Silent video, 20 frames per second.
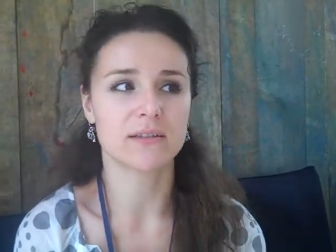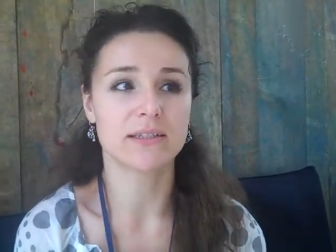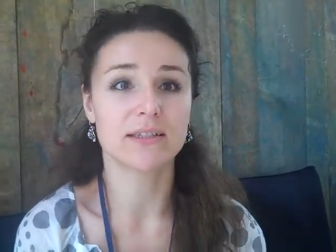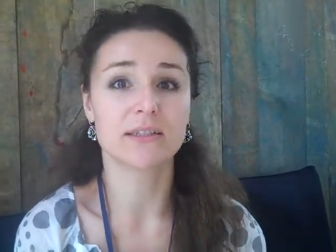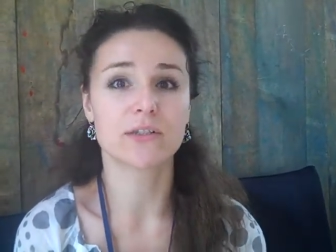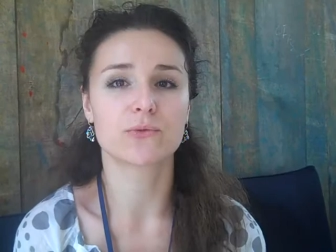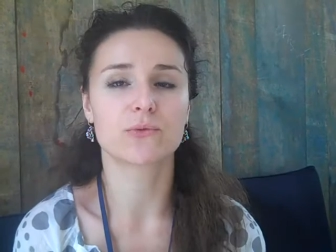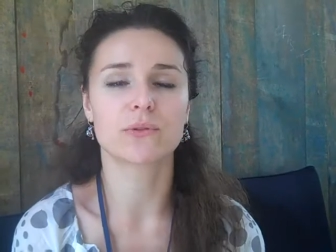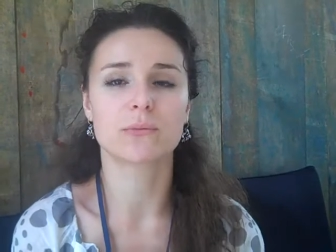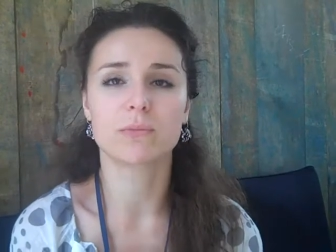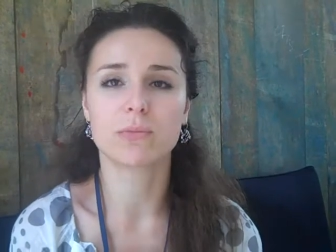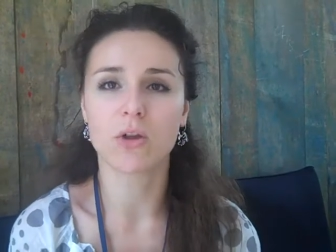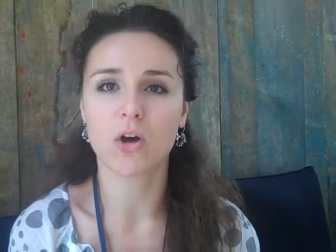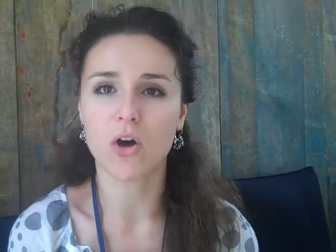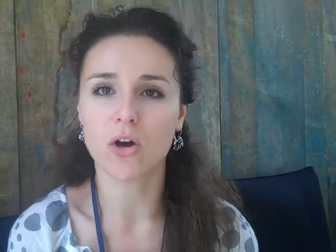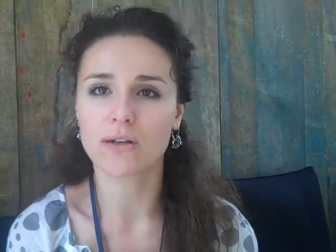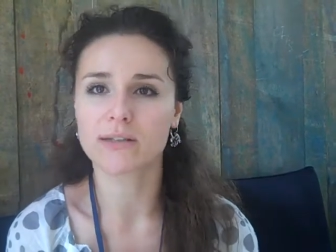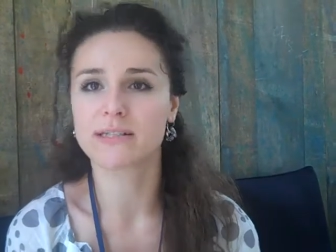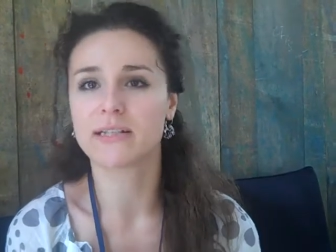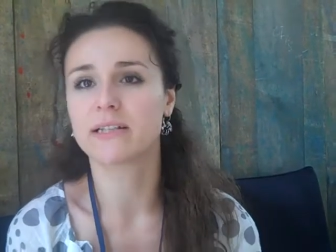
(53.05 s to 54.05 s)
deals with
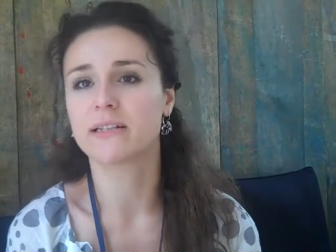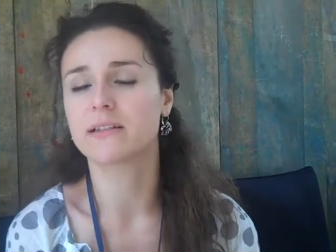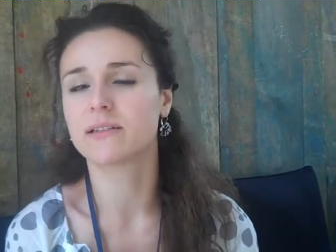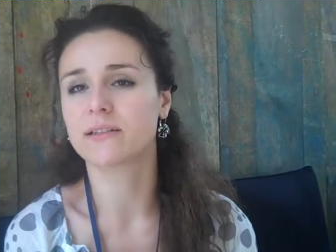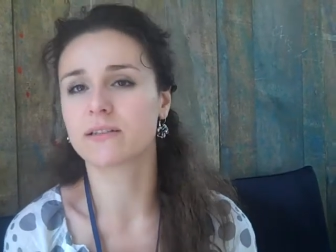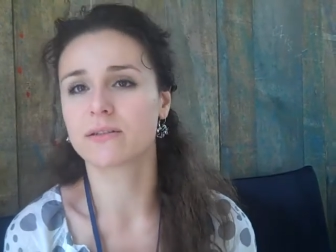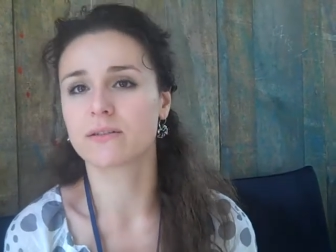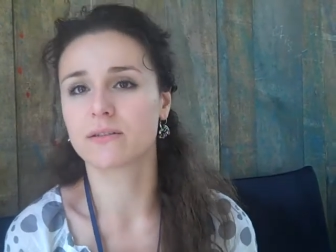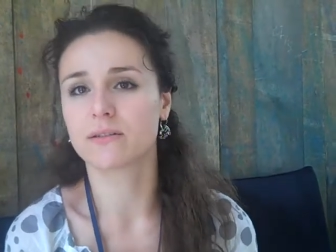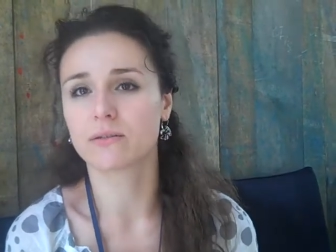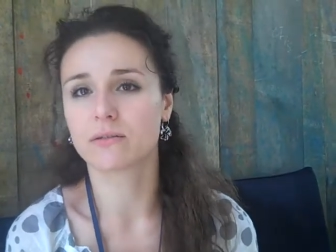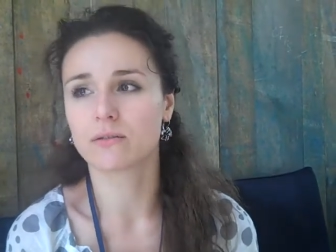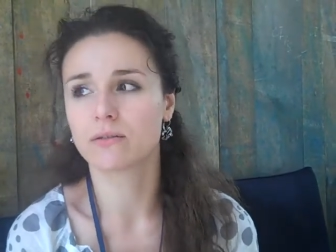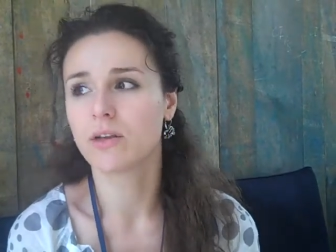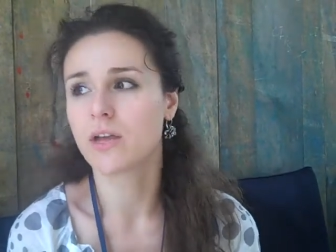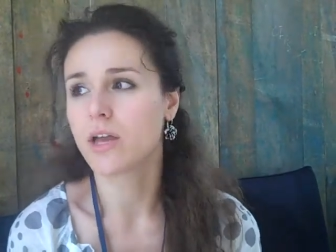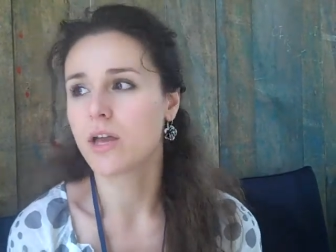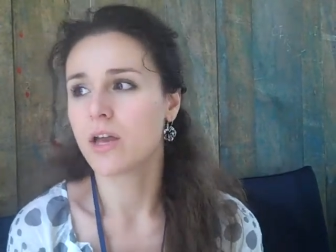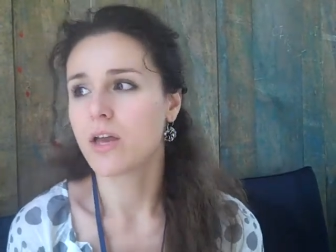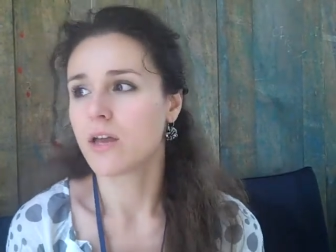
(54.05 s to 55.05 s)
blogs and uh,
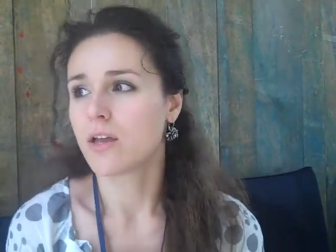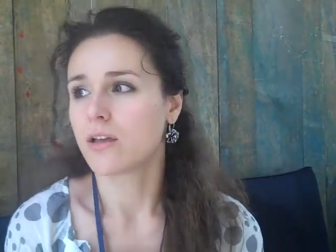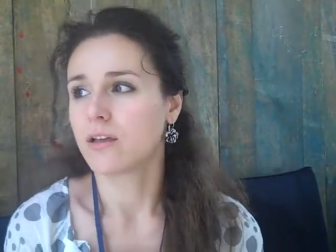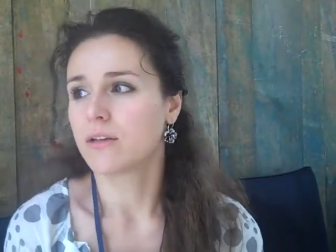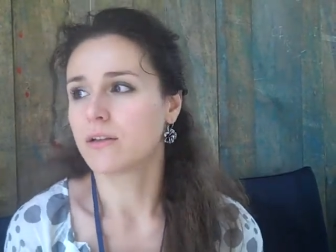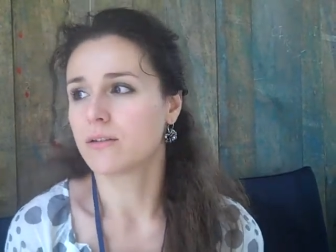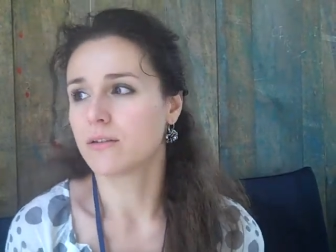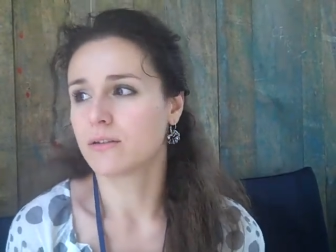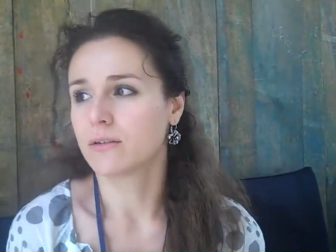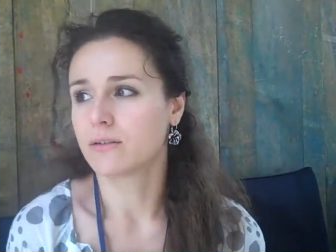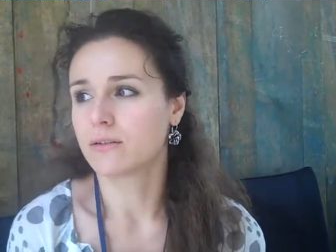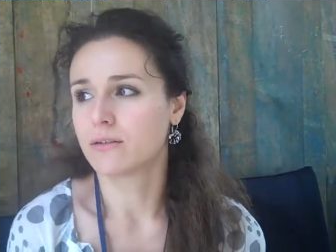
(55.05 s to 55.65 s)
Uh,